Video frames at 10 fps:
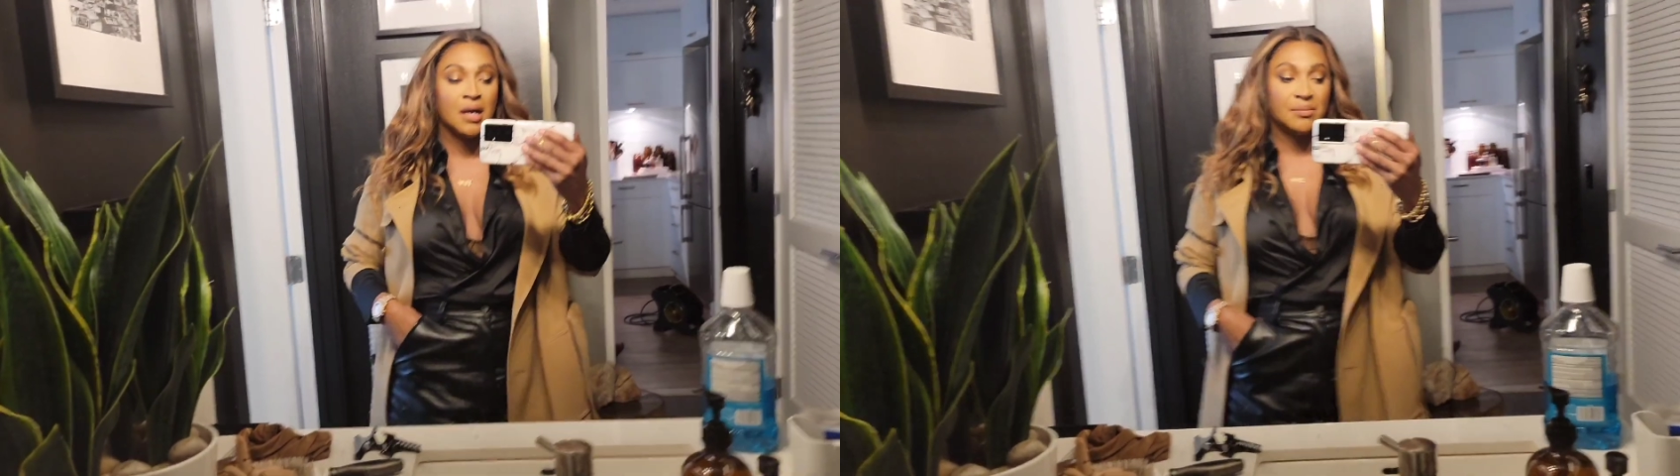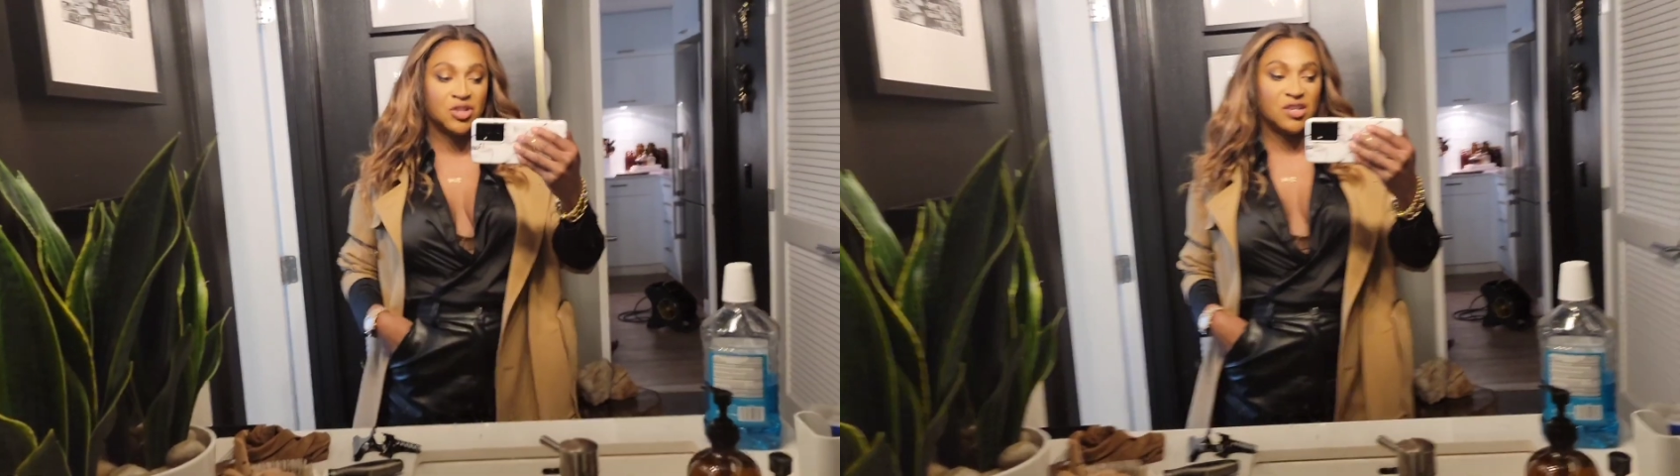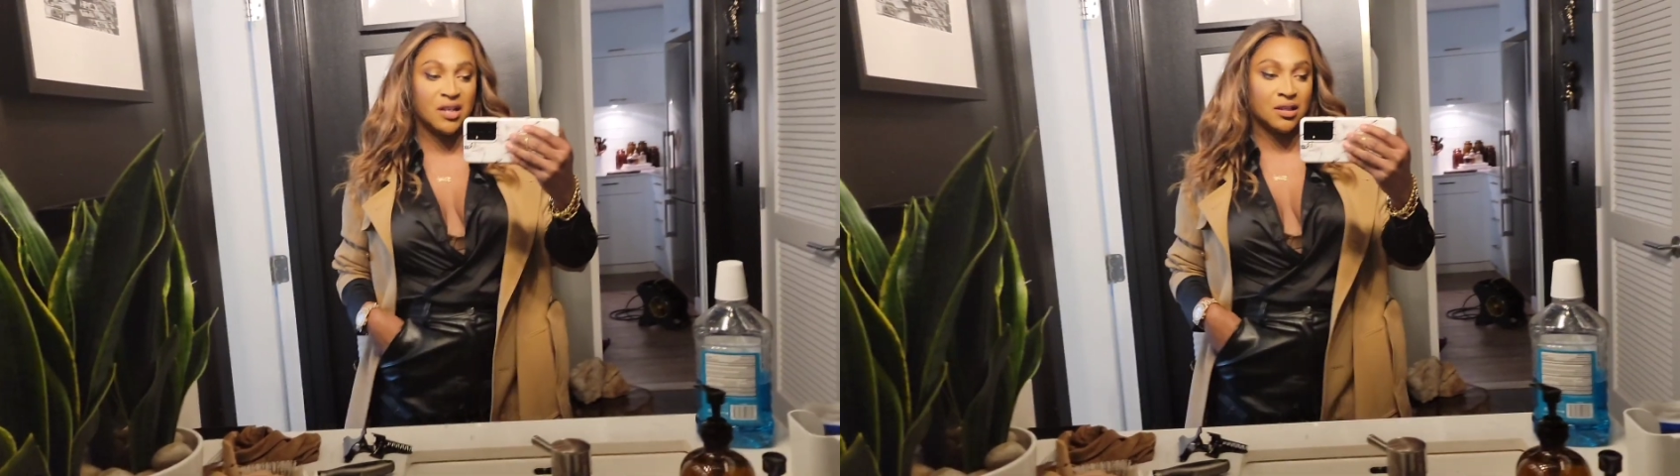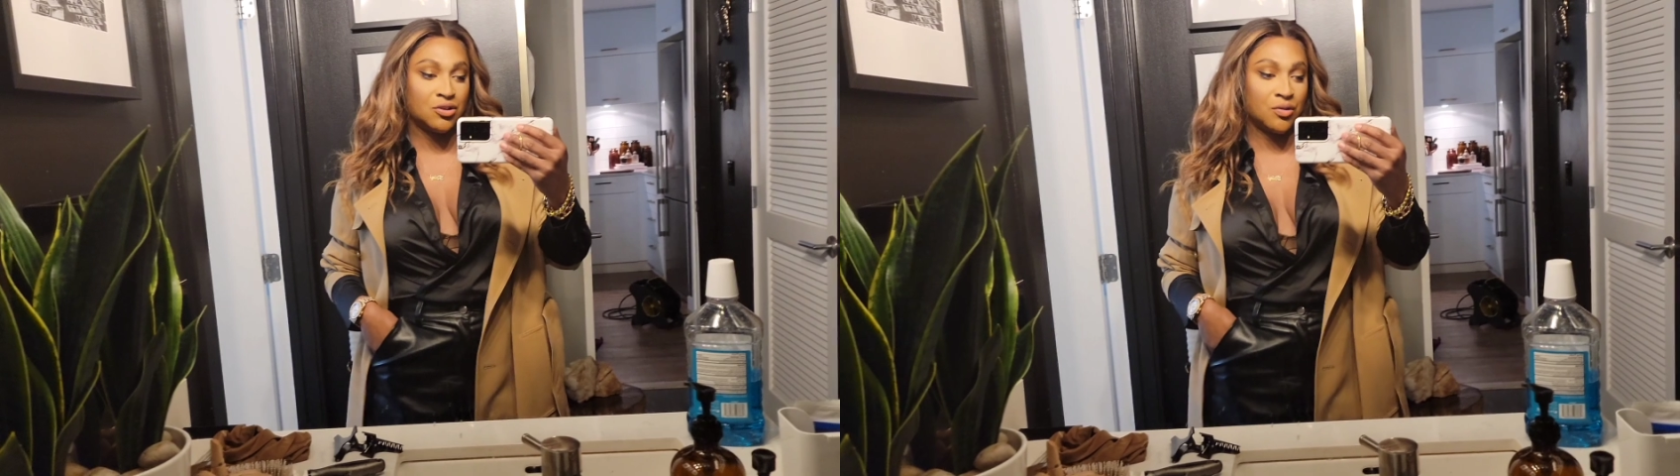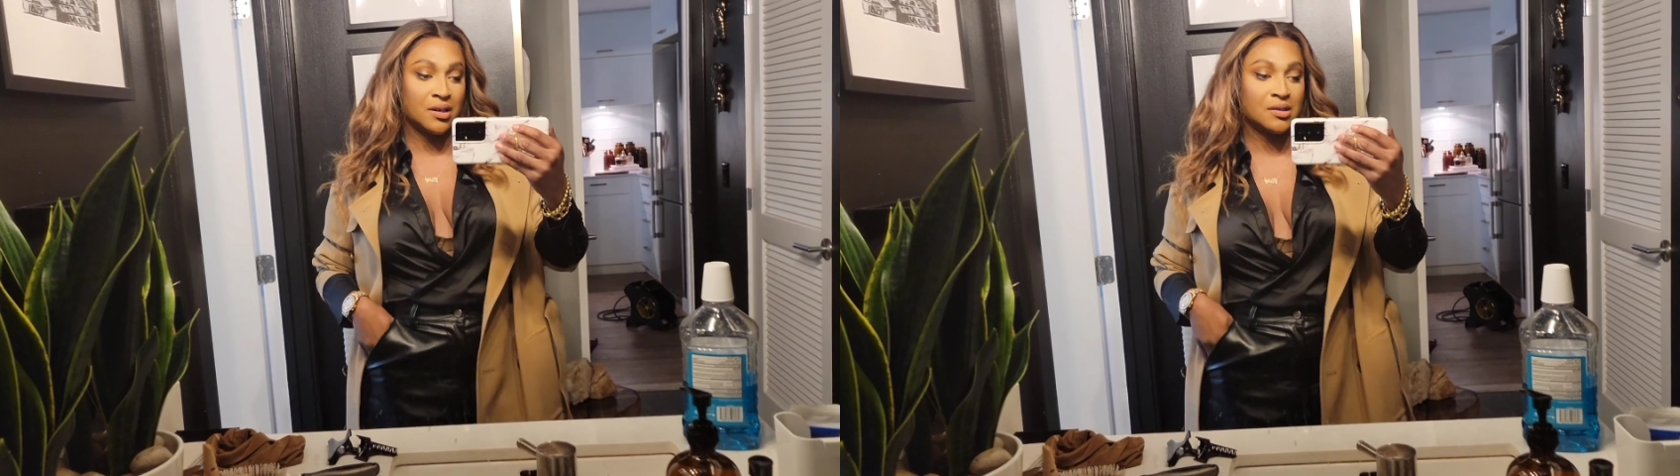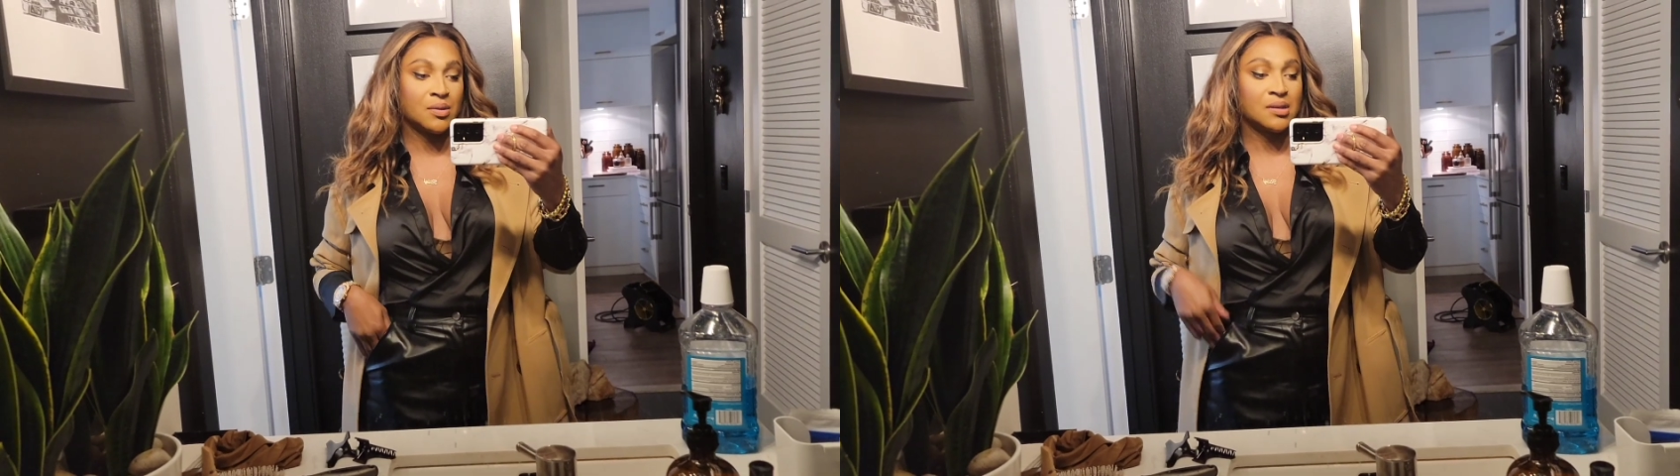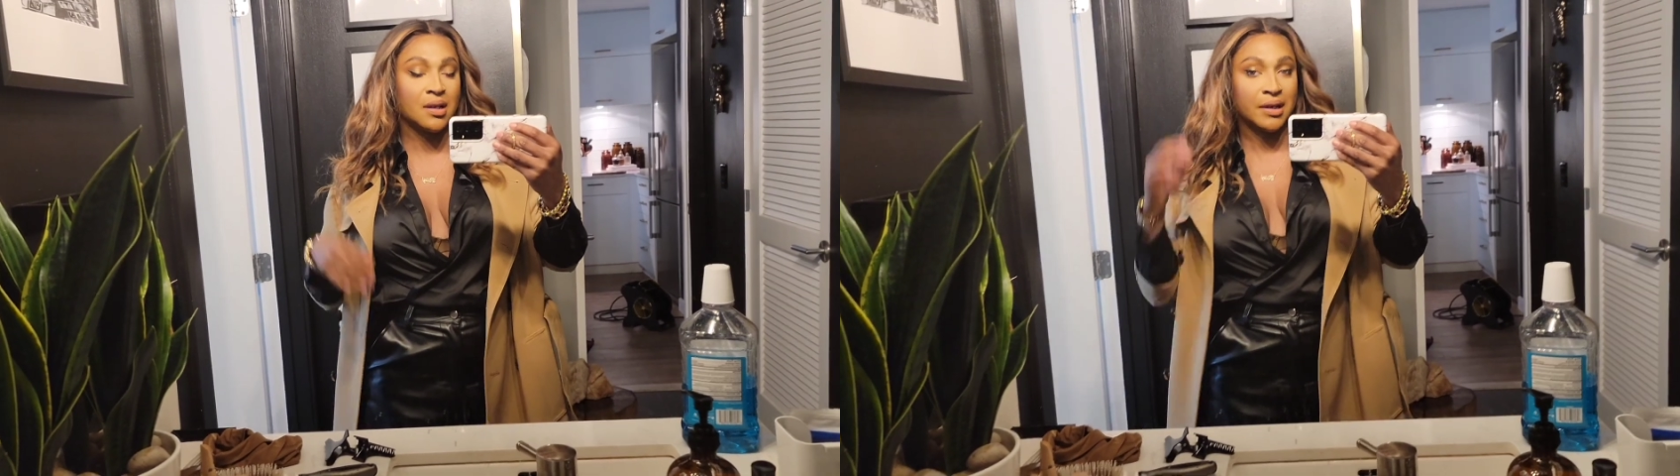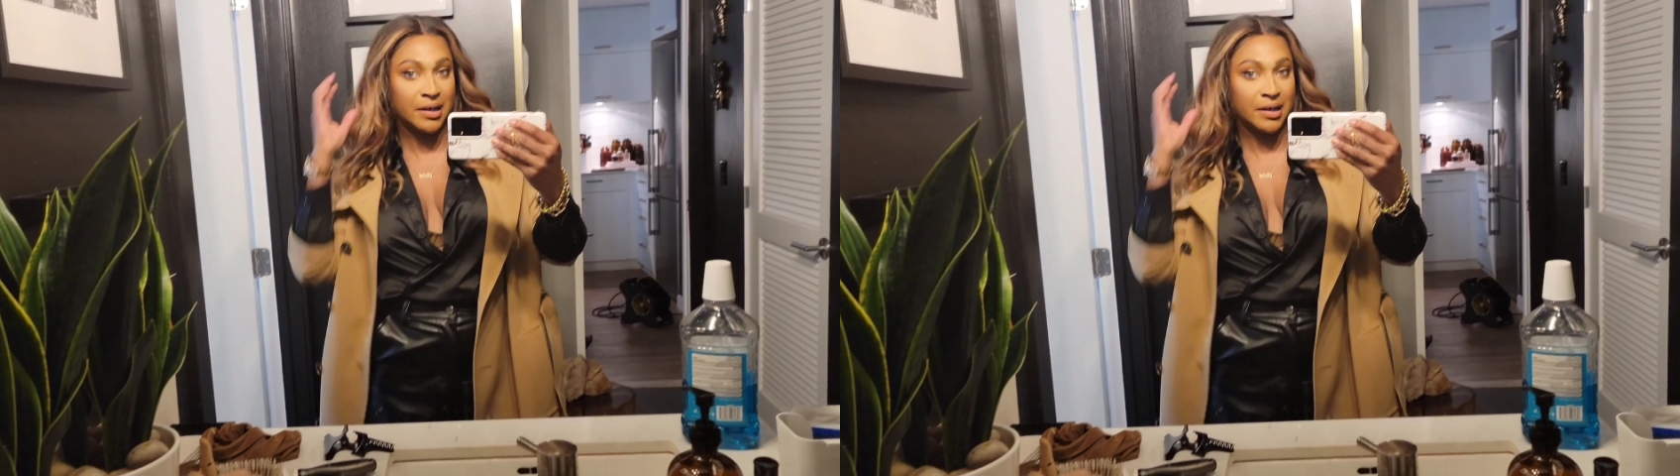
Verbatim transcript: I'm just taking the train, so it's not like